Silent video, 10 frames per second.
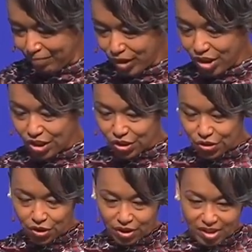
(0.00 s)
But this is
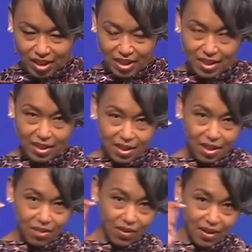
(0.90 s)
during the season
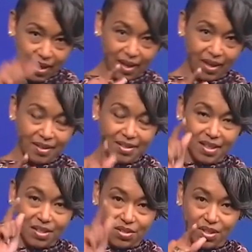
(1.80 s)
of gangs
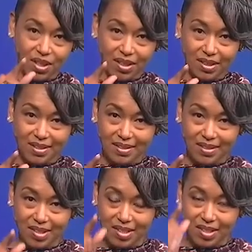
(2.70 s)
and drugs.
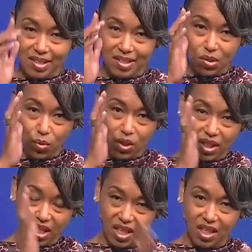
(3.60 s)
This is the sort of the
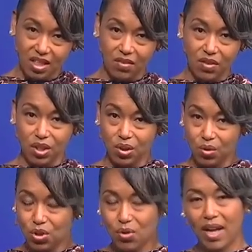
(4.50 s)
end of the
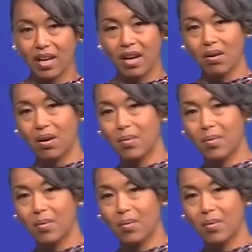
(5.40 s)
huge crack era,